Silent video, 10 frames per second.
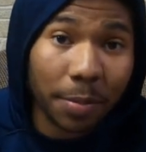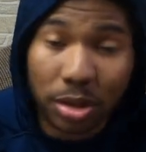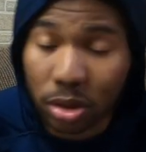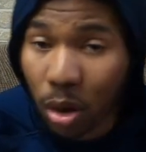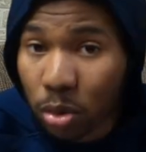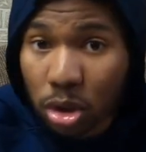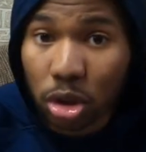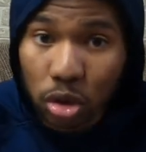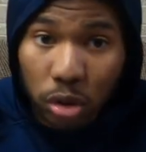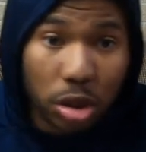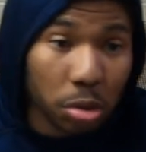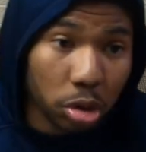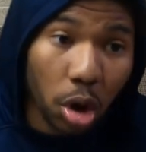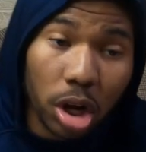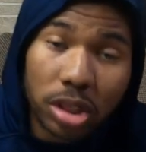It's go to the drill,
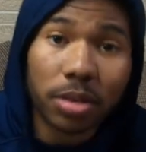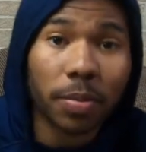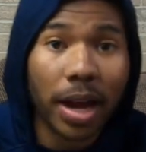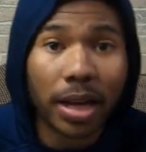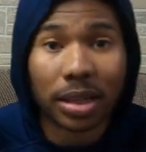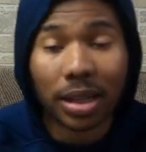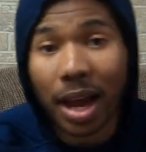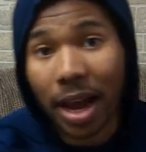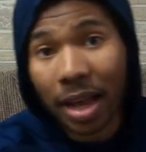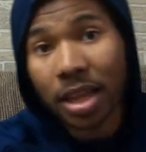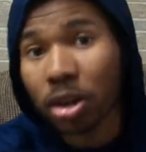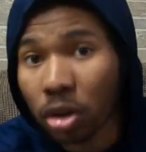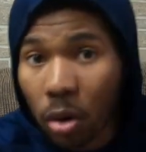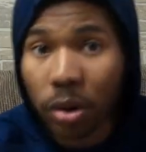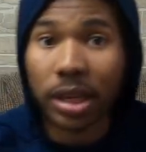jog to the back of the line,
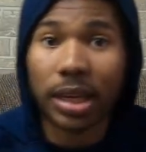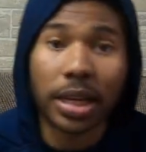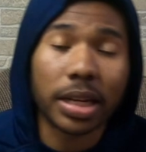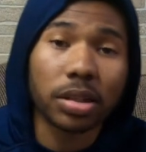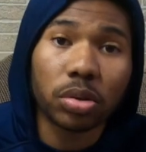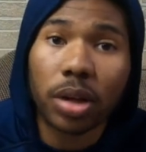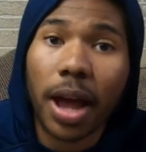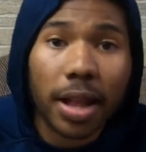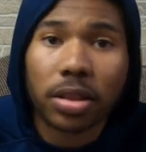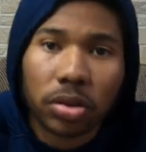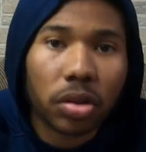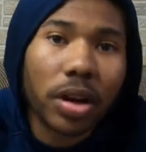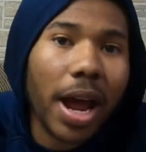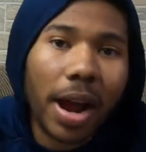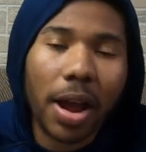go again. You're not, you're
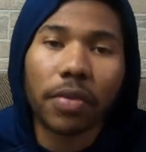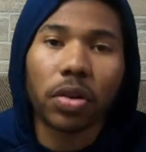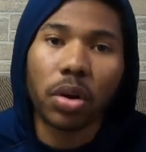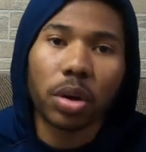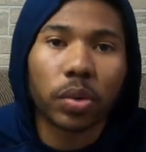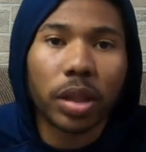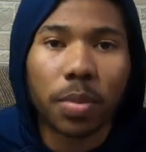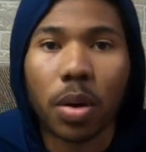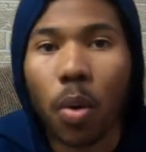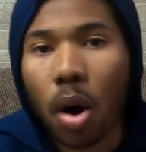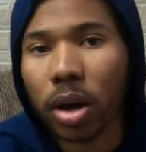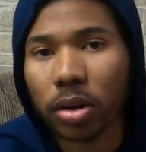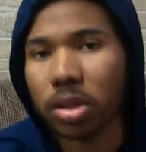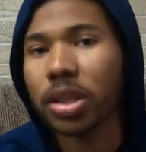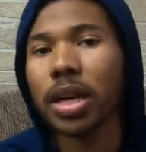not ever going to really be walking
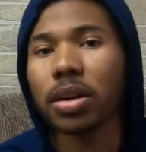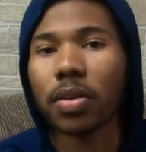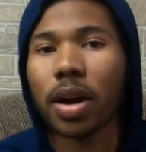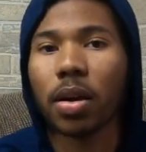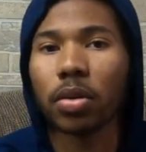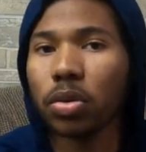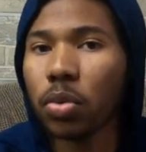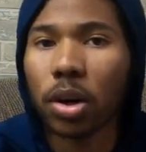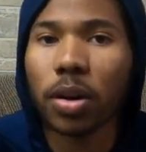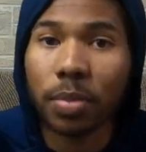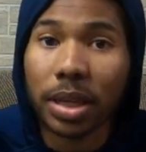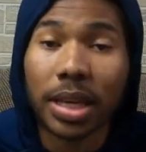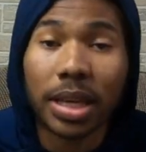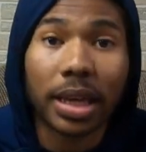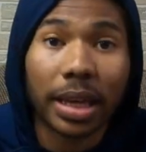or standing around. You want to
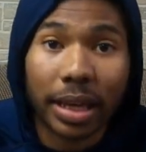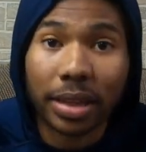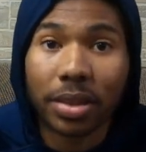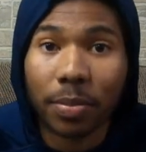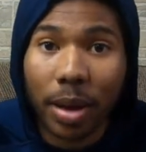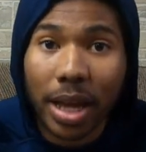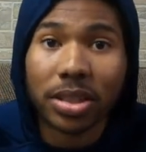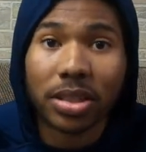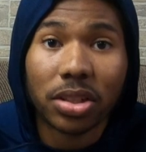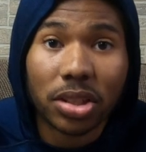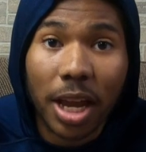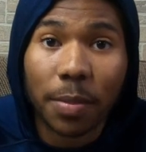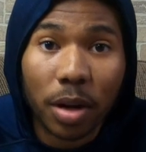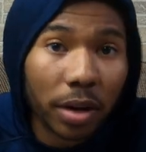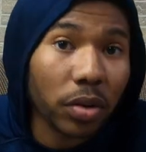be in the best
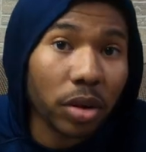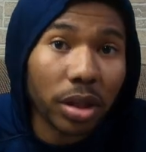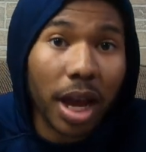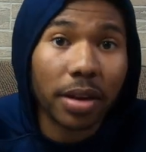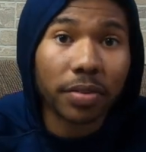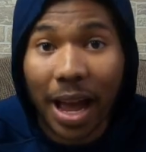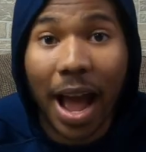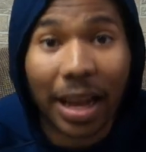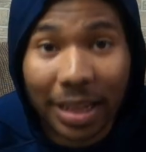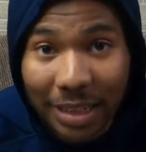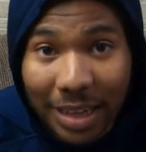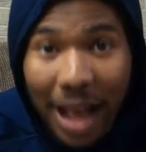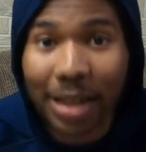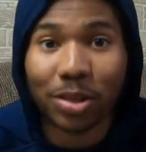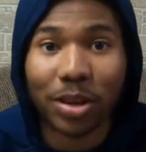shape of your life. I
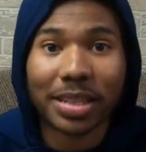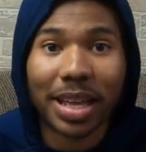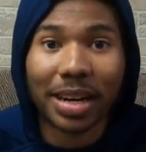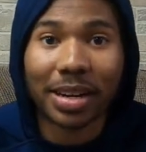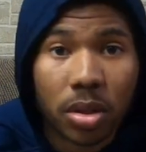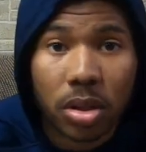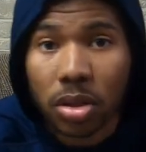cannot stress that enough.